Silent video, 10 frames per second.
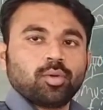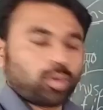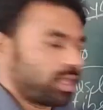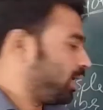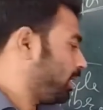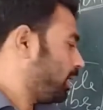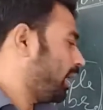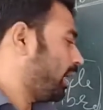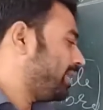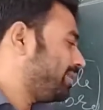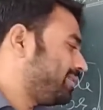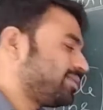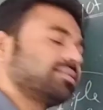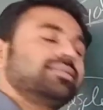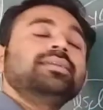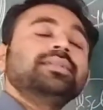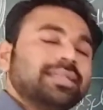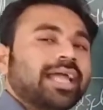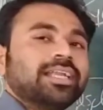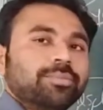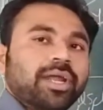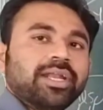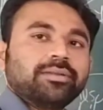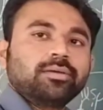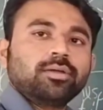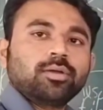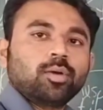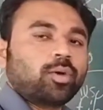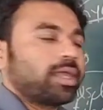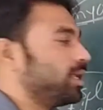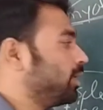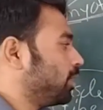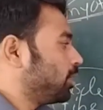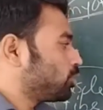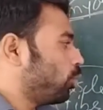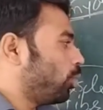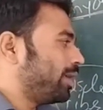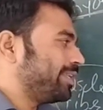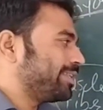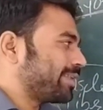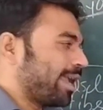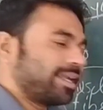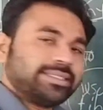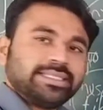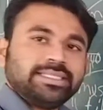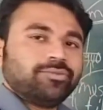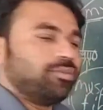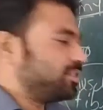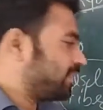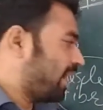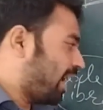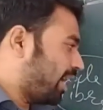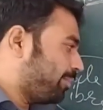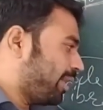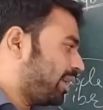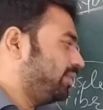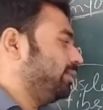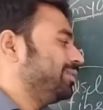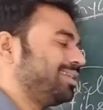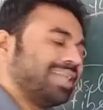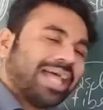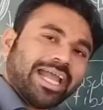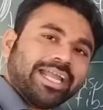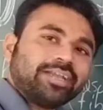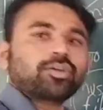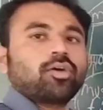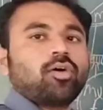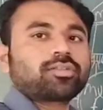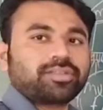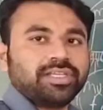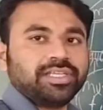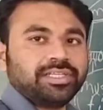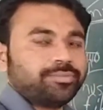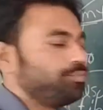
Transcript: Okay, and this is the light band. Okay, so one is actin, which is I band, light or thin.